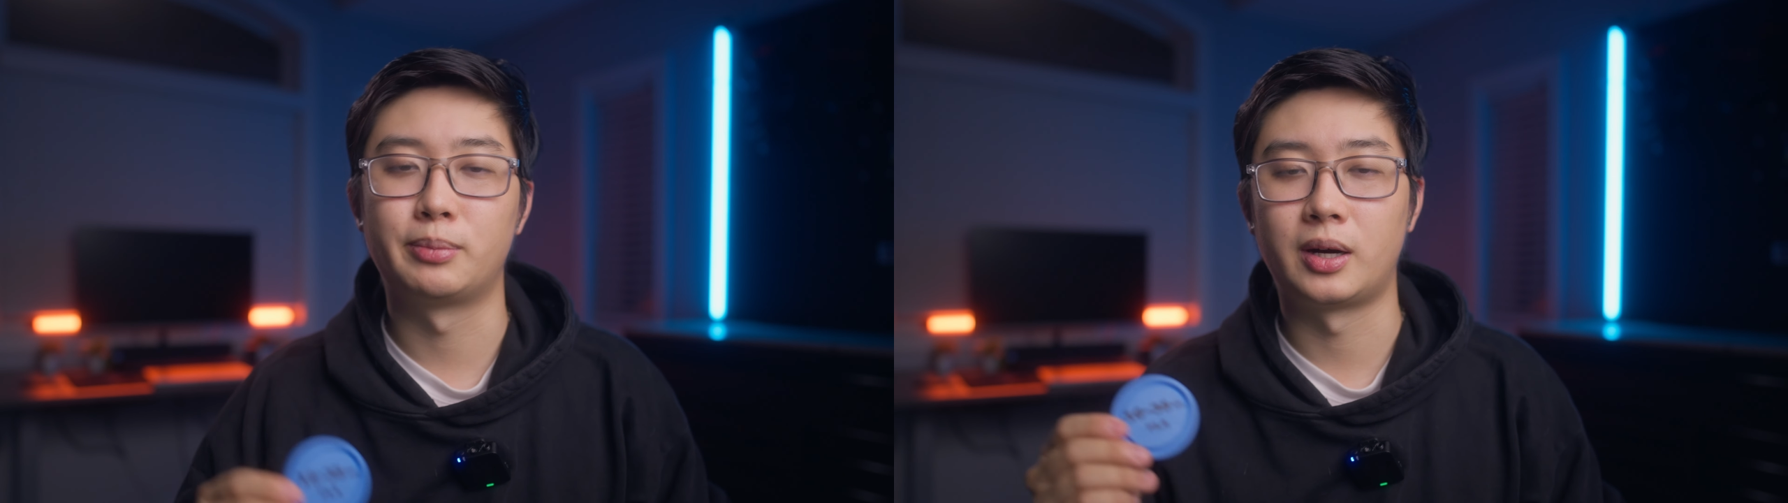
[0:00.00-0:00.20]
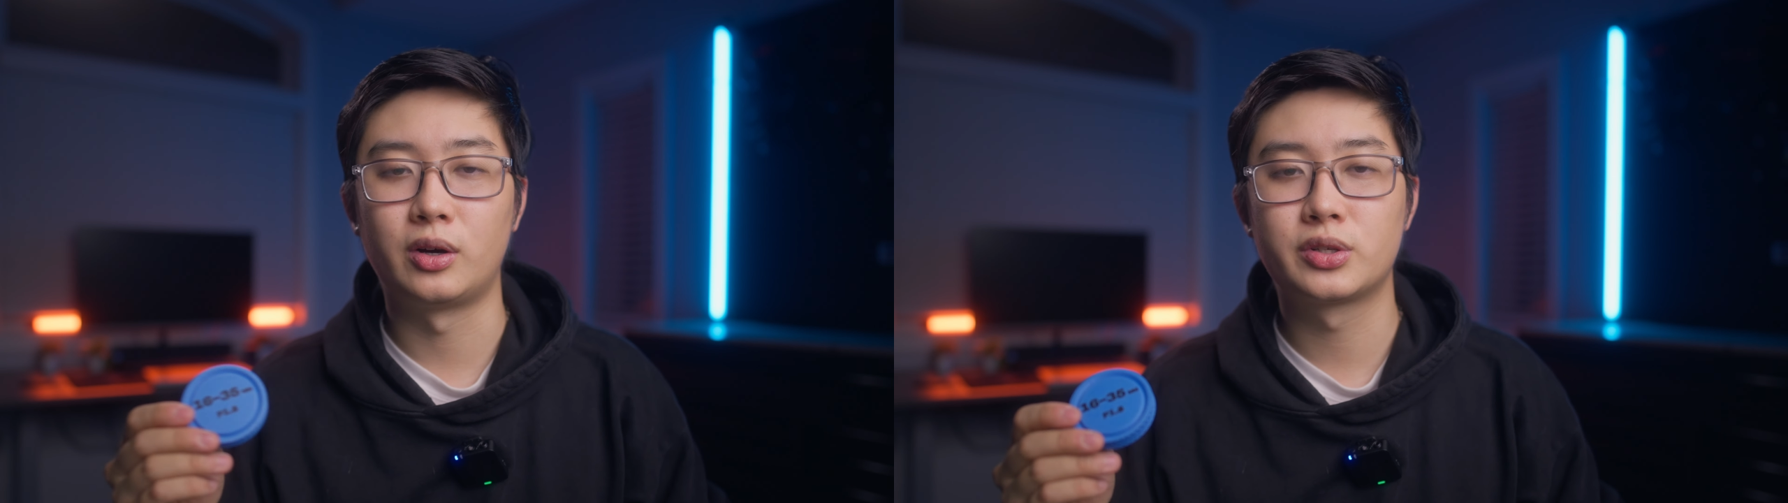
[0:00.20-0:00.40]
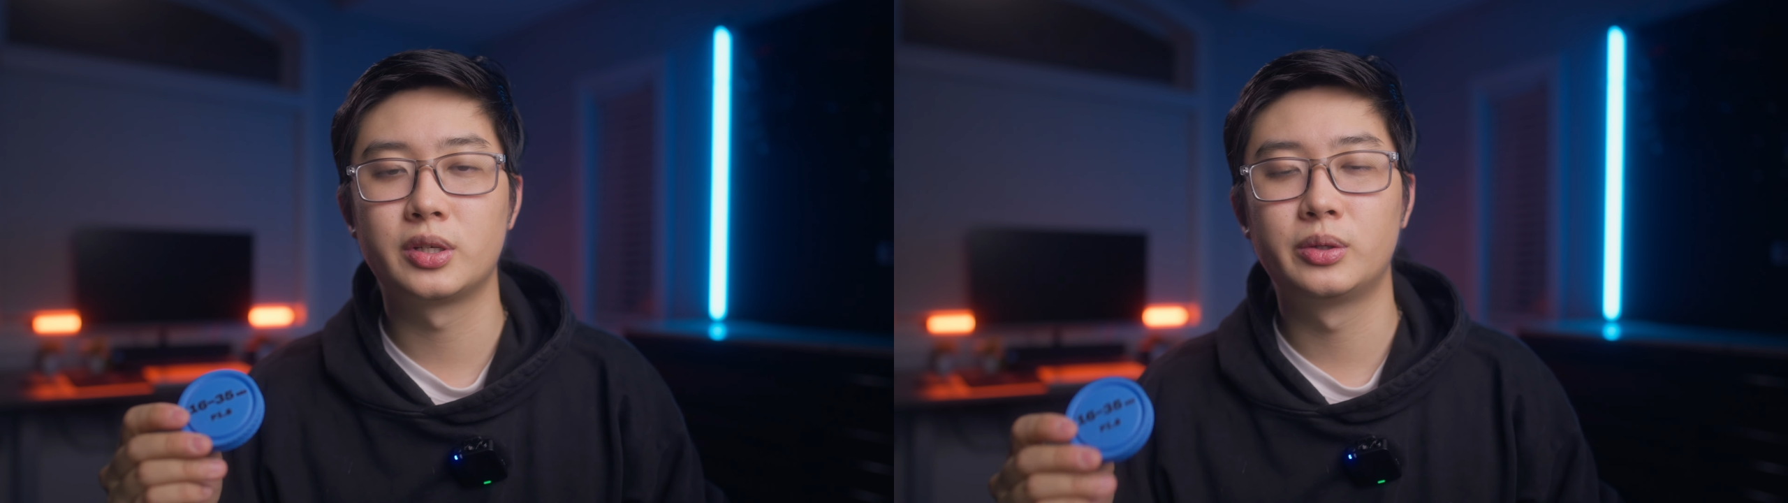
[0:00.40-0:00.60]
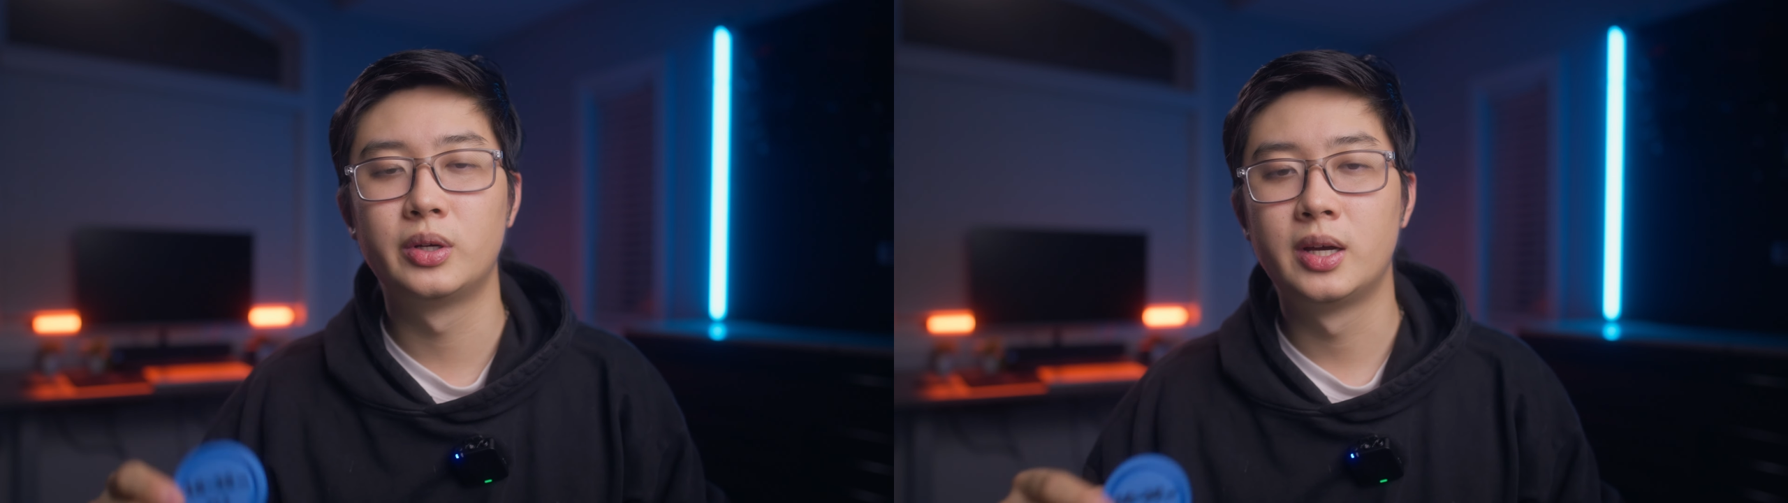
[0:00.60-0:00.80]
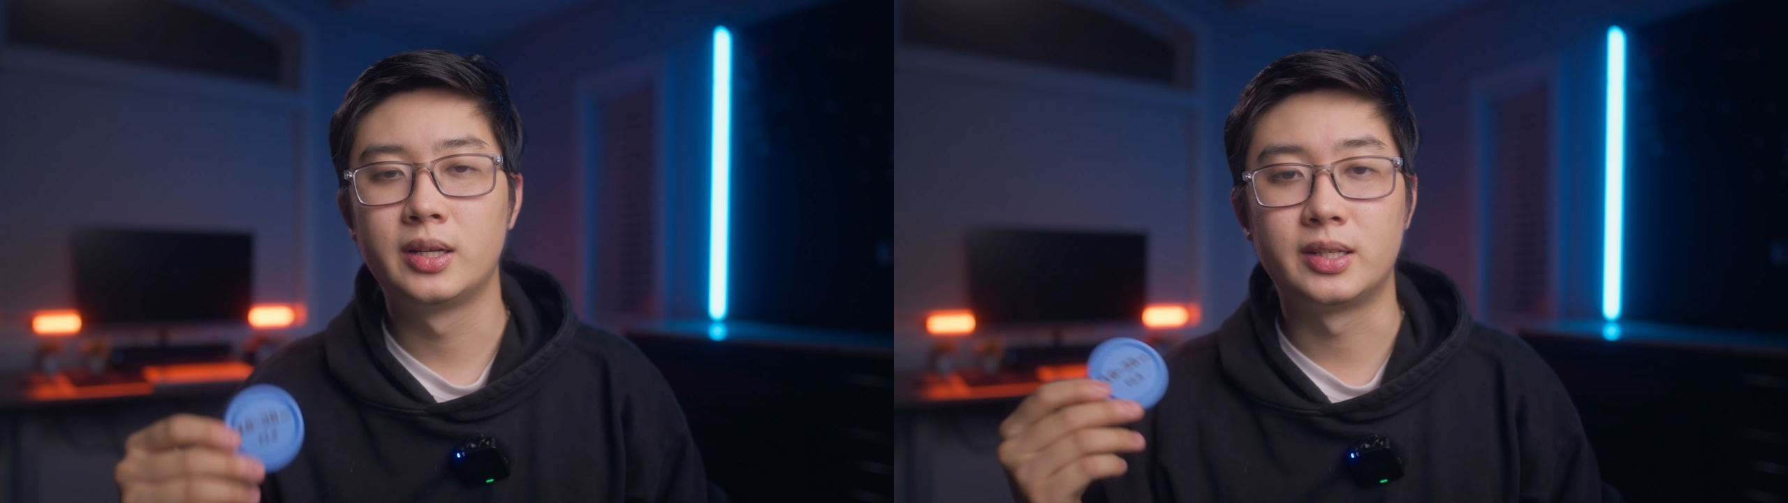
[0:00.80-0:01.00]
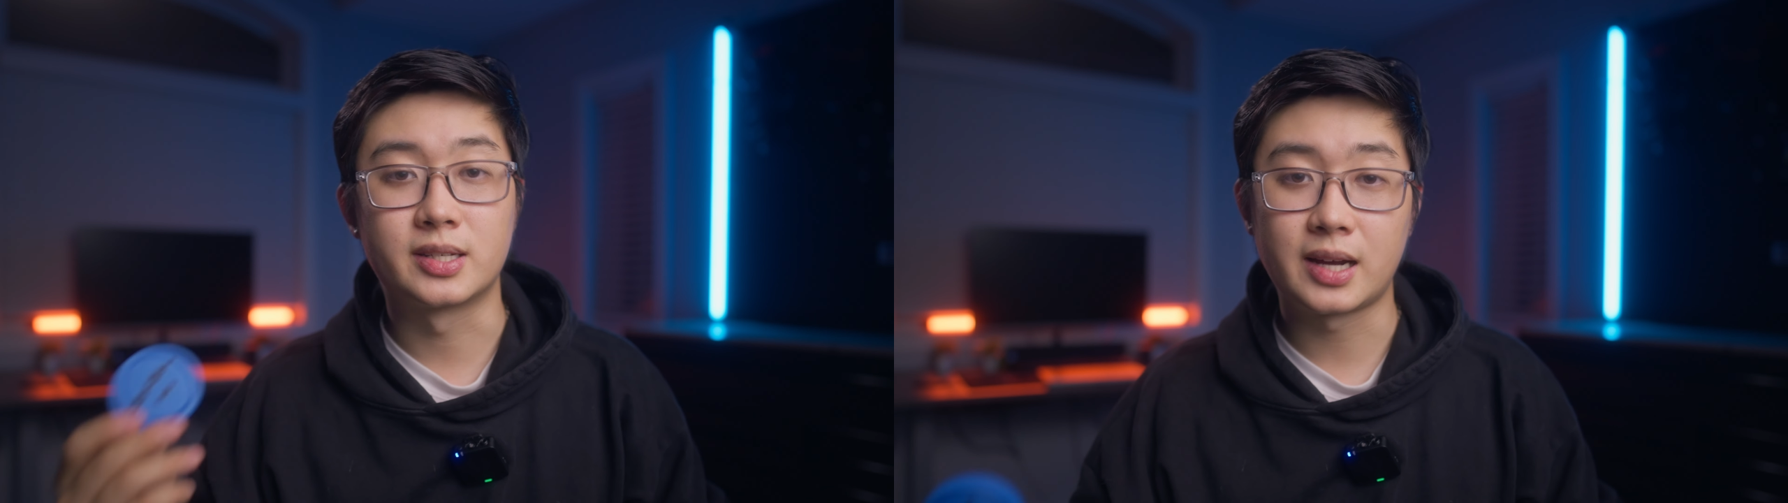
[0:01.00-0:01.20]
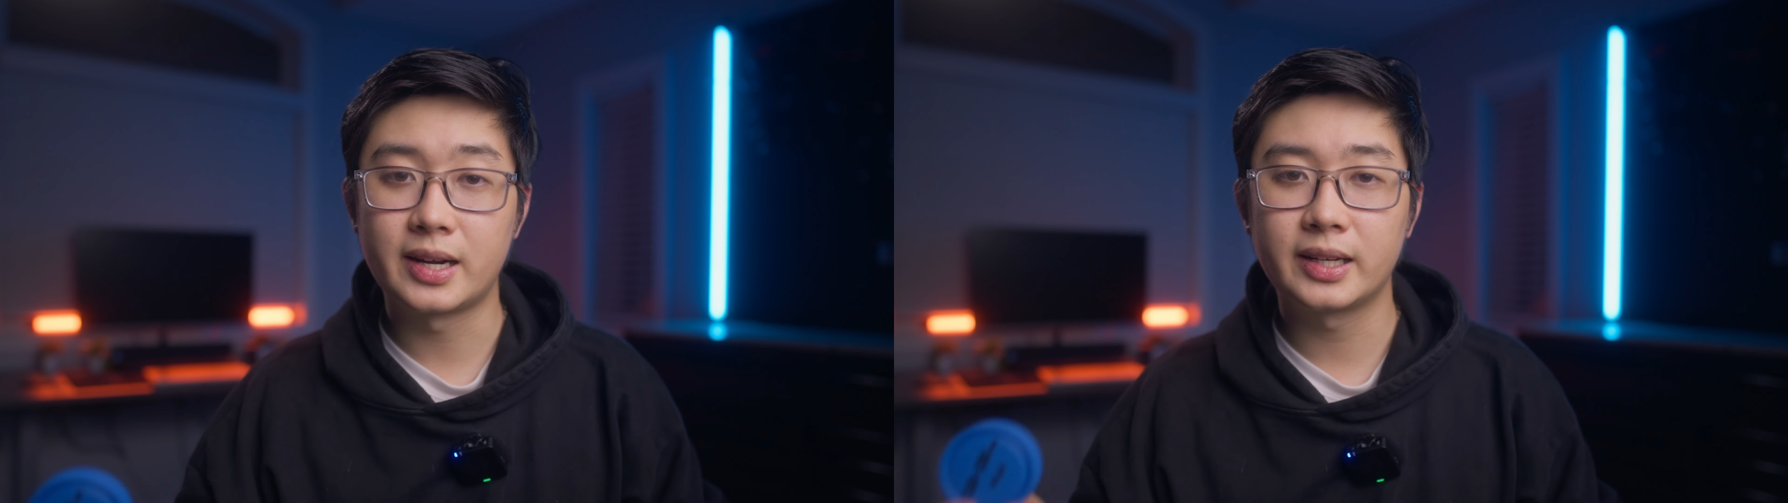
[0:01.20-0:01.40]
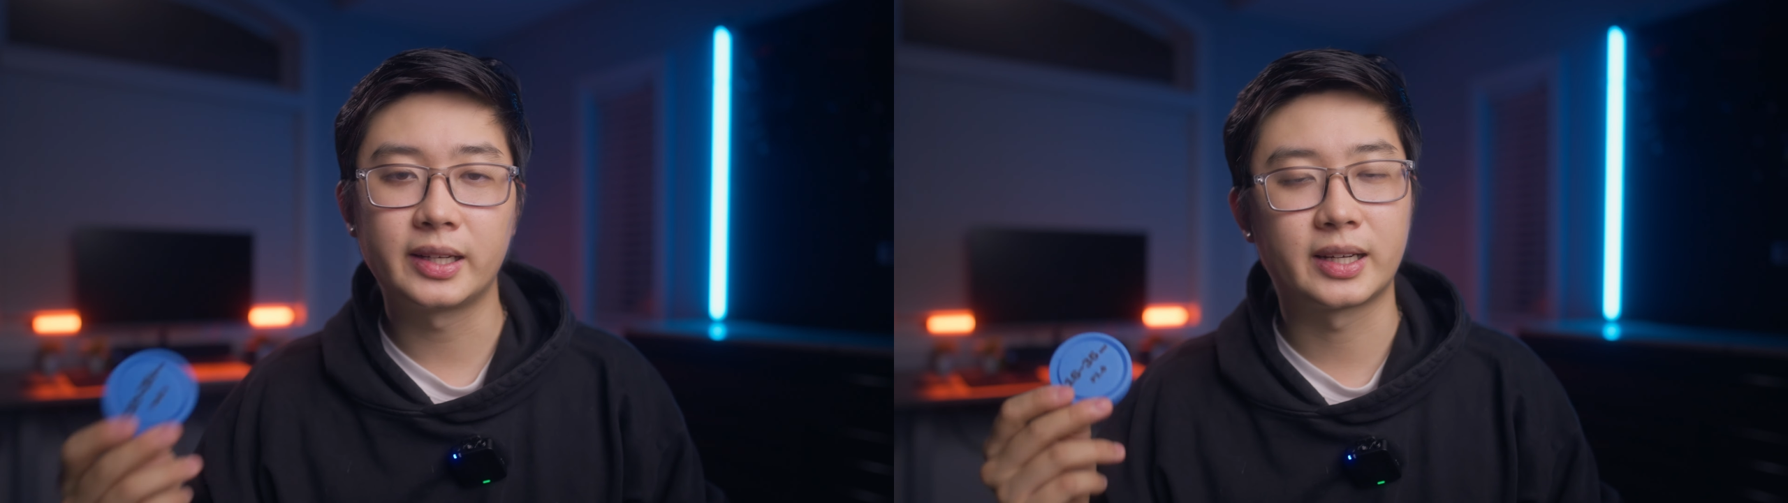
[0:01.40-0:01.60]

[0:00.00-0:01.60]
but also designing